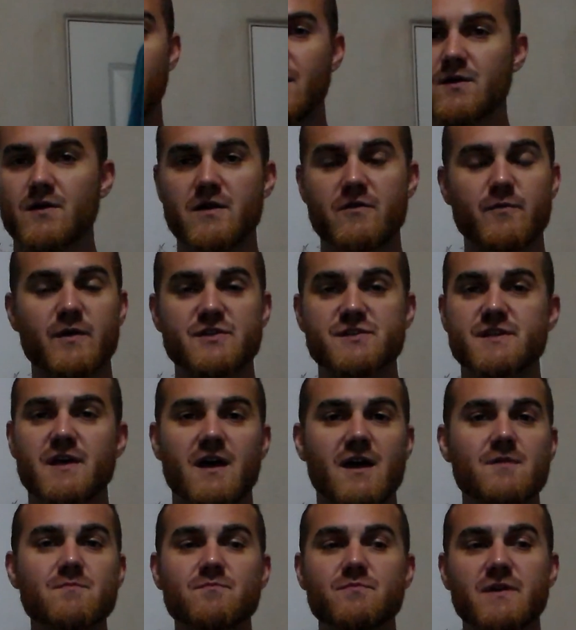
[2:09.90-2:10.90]
Now I don't have much
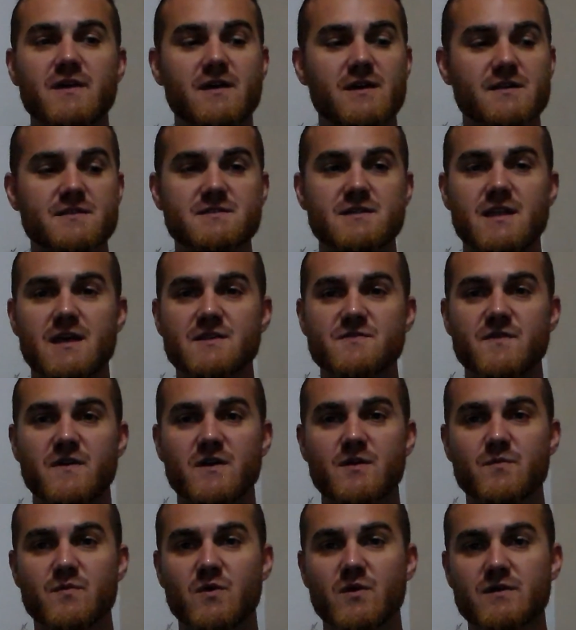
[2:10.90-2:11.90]
time because today's
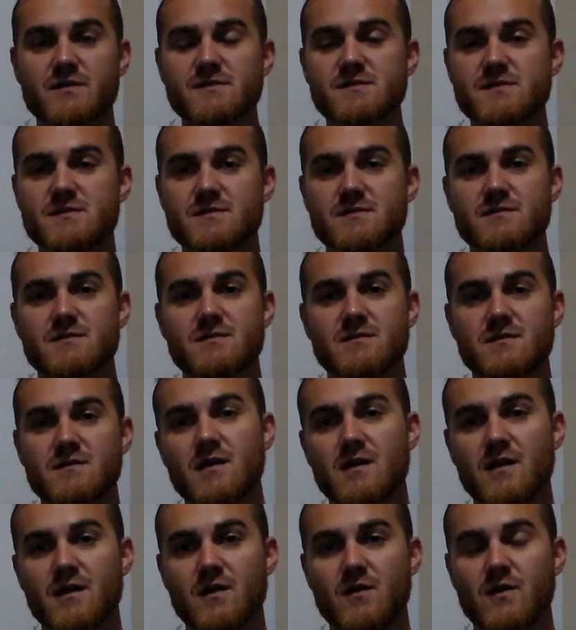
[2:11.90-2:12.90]
very important.
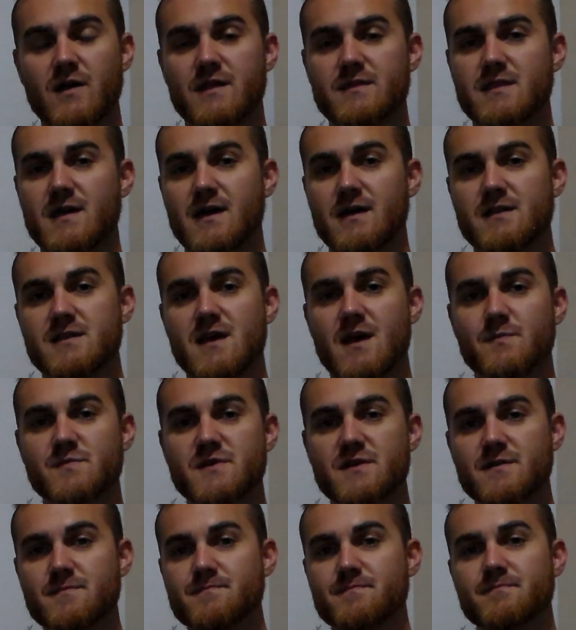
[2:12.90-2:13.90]
I'm gonna go get that
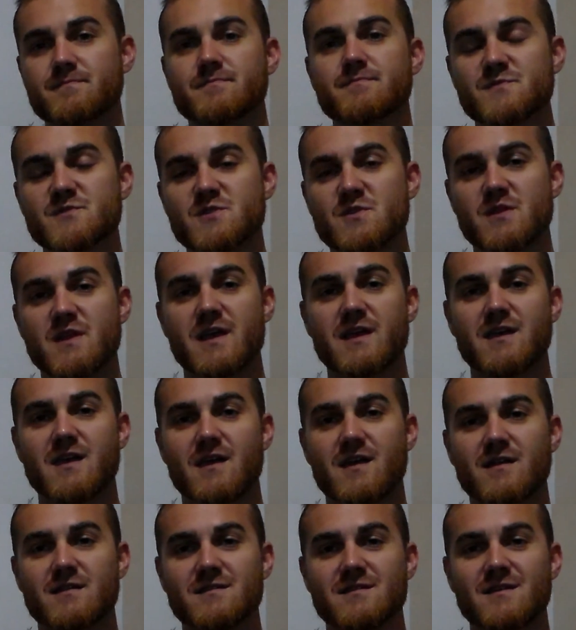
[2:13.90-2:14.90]
adapter so that I
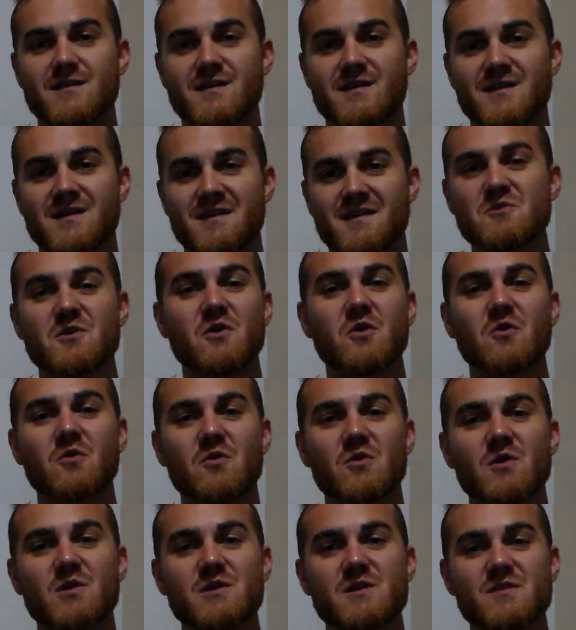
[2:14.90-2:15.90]
can
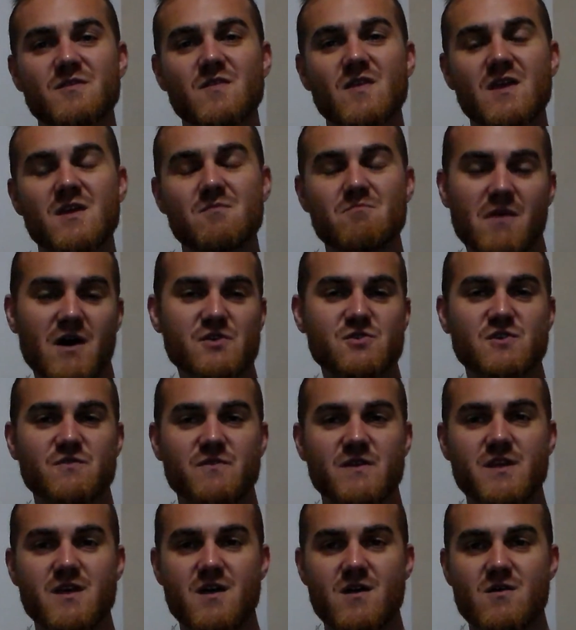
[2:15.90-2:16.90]
record the
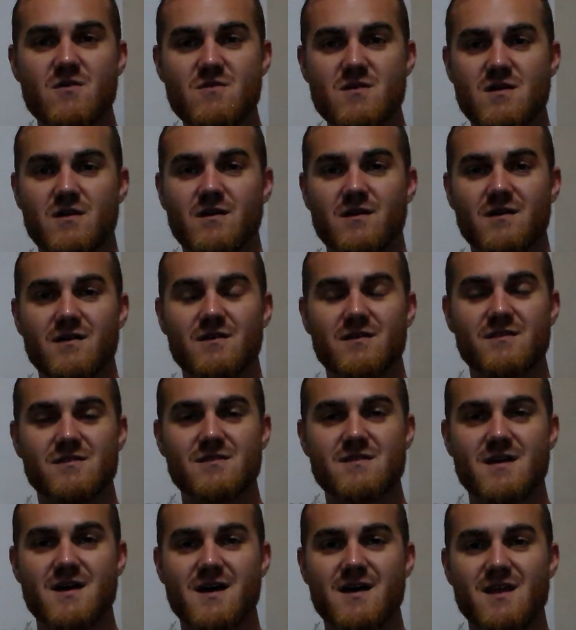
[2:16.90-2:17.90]
mantra video
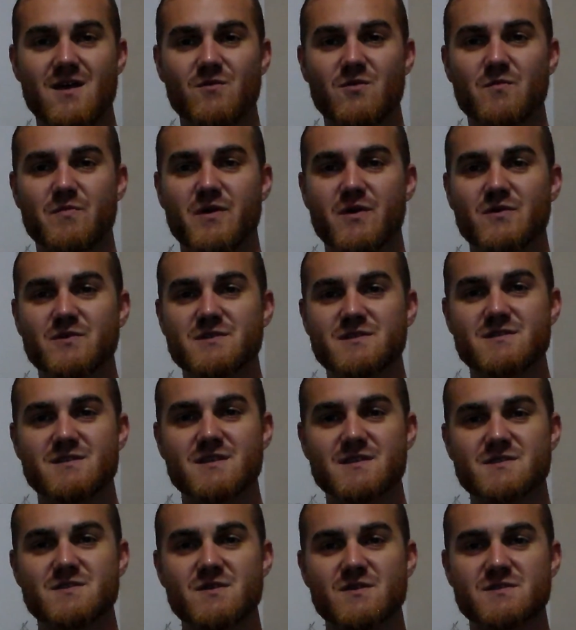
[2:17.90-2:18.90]
that I will post
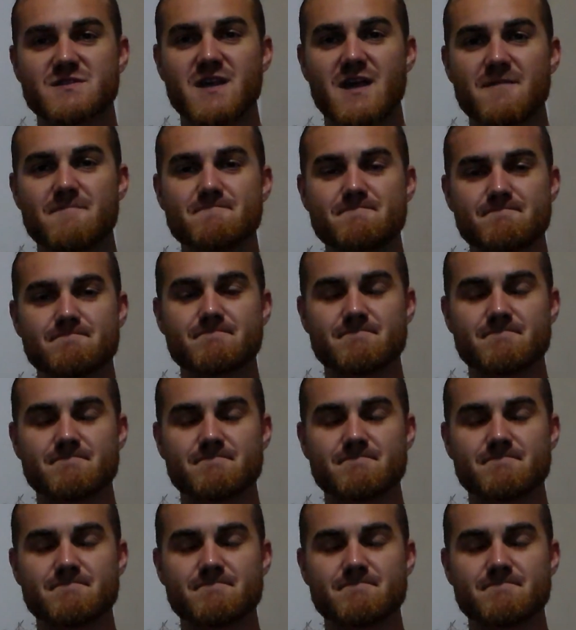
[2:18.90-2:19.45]
this Thursday.